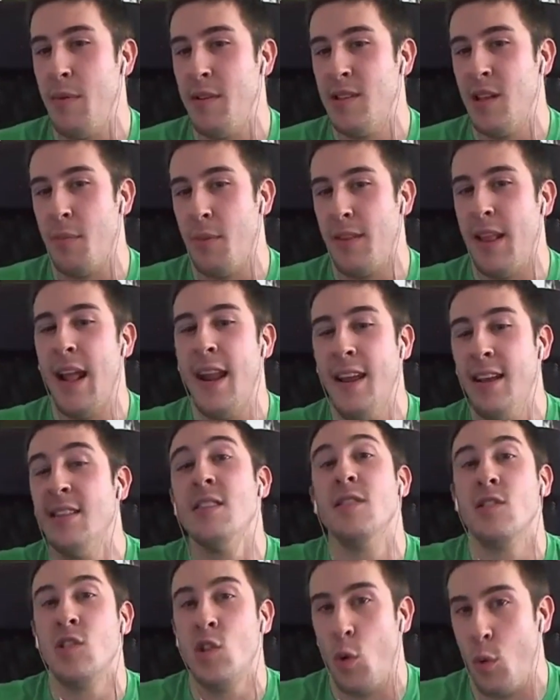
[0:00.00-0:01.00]
maybe something that
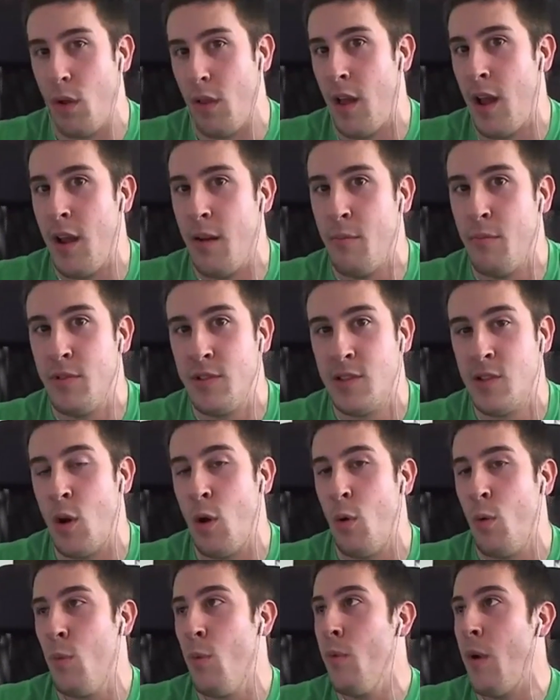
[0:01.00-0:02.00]
isn't so reliable,
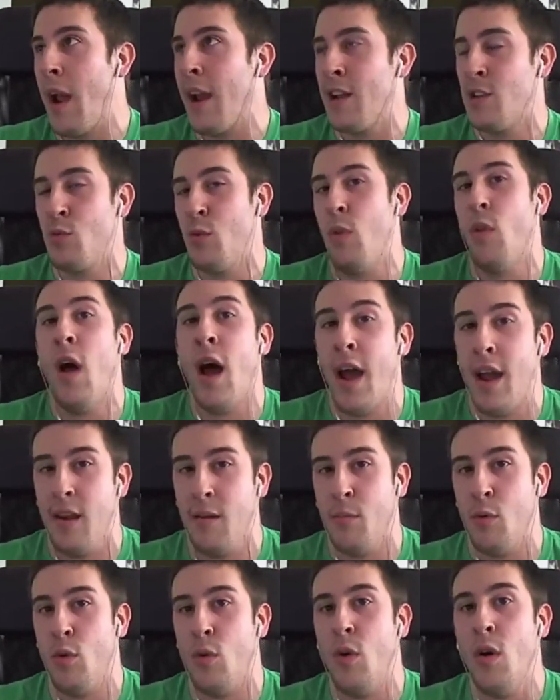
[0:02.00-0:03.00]
so I guess
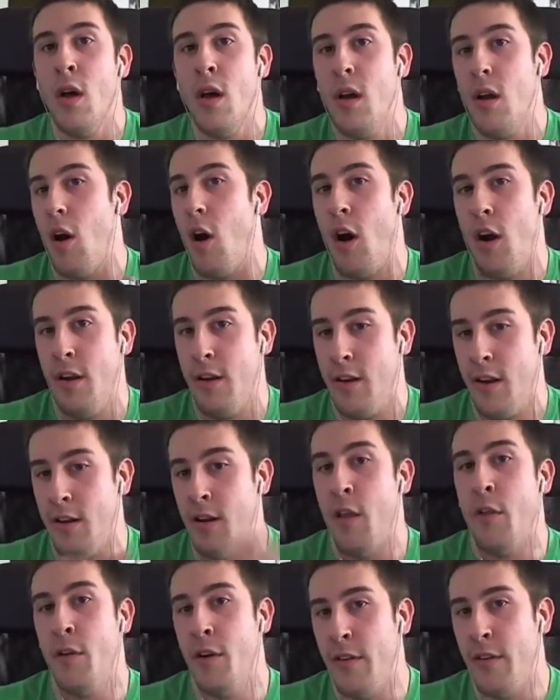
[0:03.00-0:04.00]
reliable on
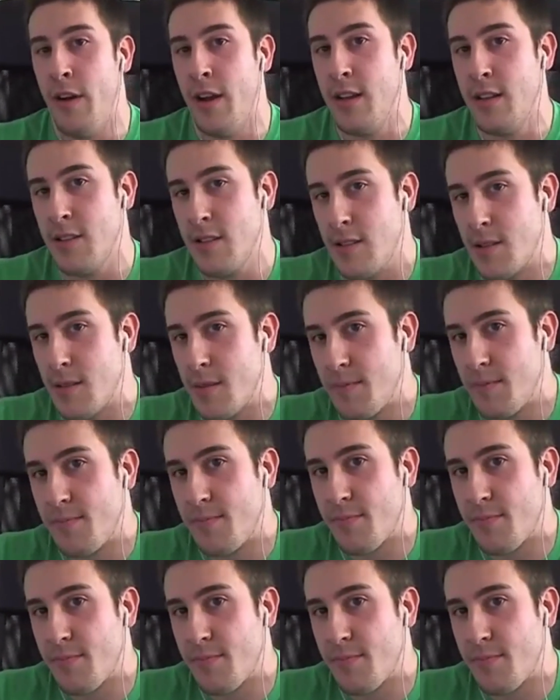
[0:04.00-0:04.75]
another device?